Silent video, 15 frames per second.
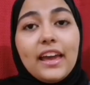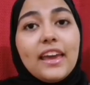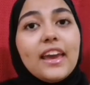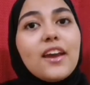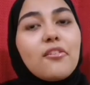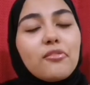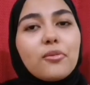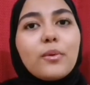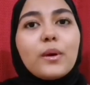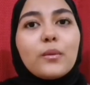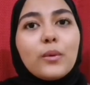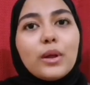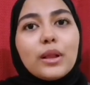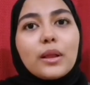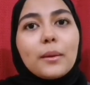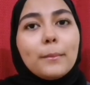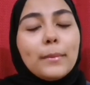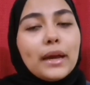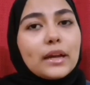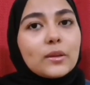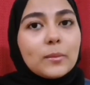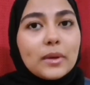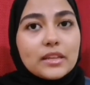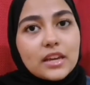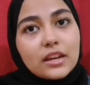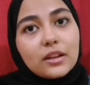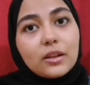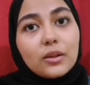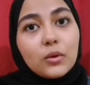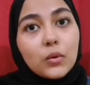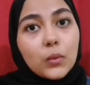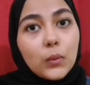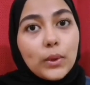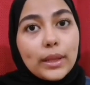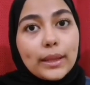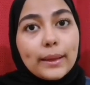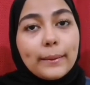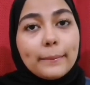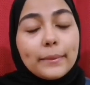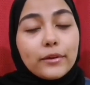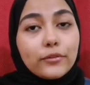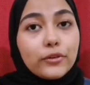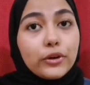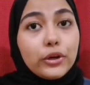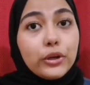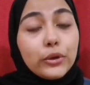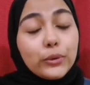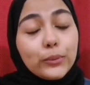Hey everyone, welcome back to my channel, or welcome if you're